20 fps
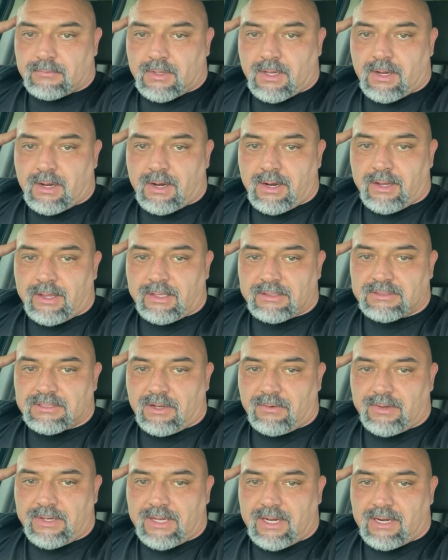All right, that's
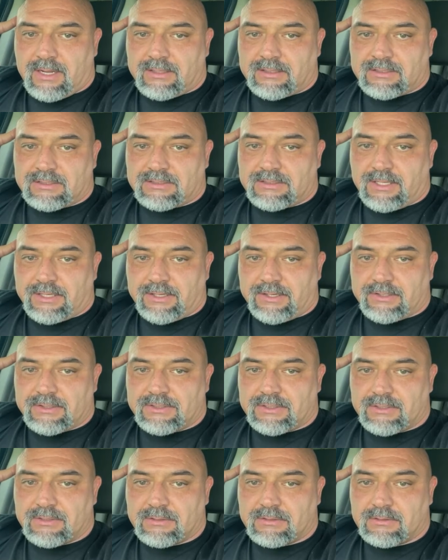all we got on the
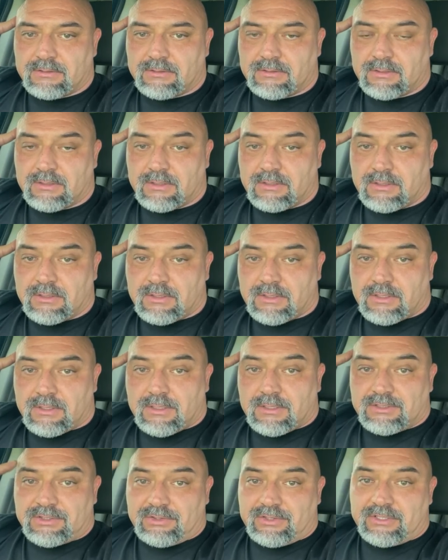stickers.
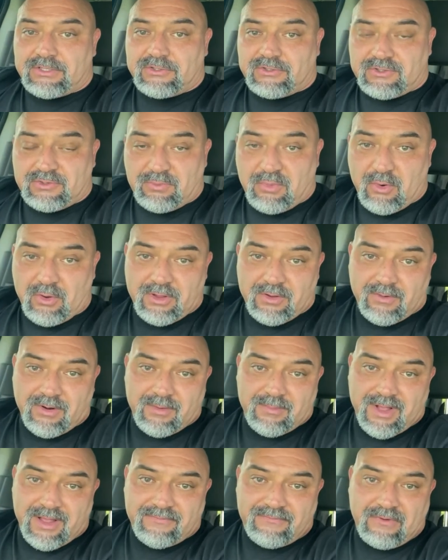So this is the point where
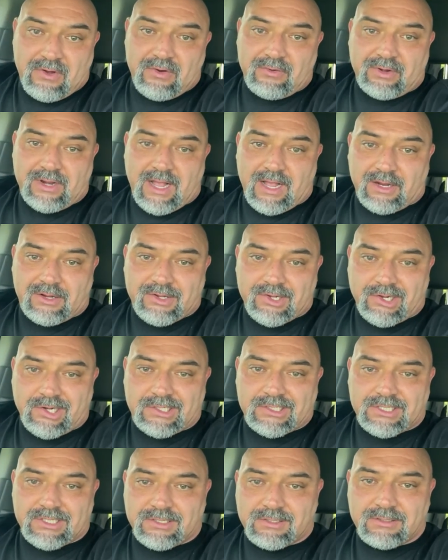my phone got
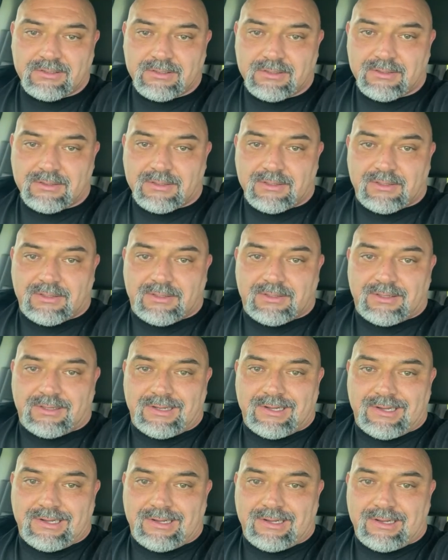cooked
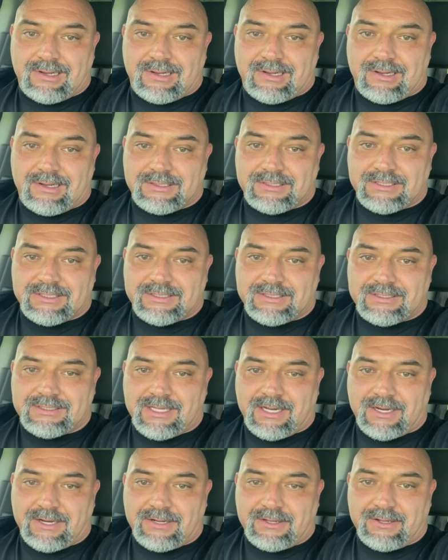just a
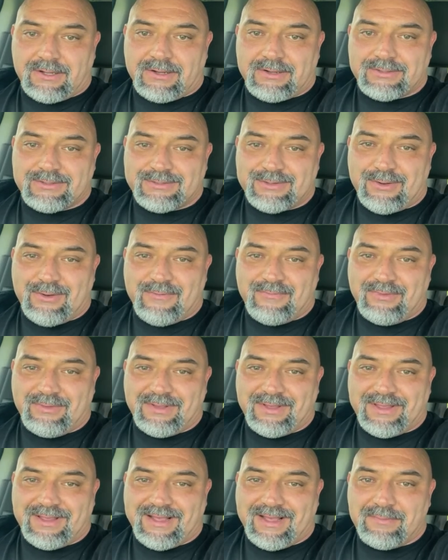second ago. So
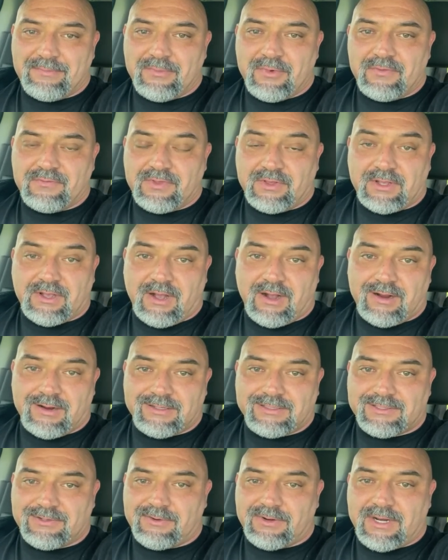hopefully I moved the car
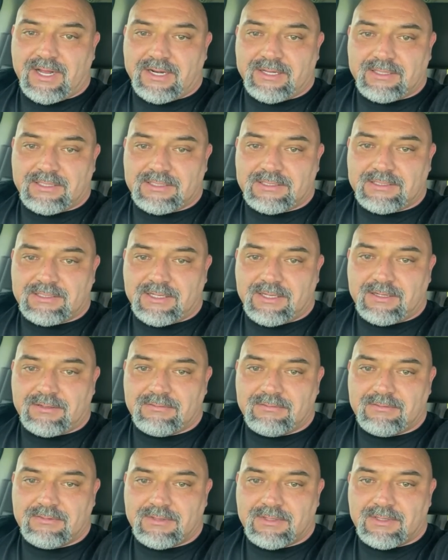so we're not in the sun.